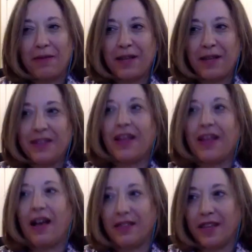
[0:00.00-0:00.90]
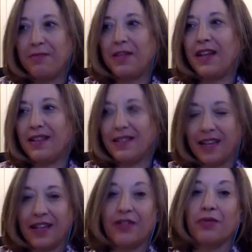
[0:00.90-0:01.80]
It's the empty nest thing
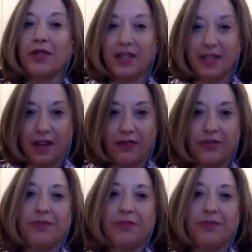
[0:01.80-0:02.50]
is really tough.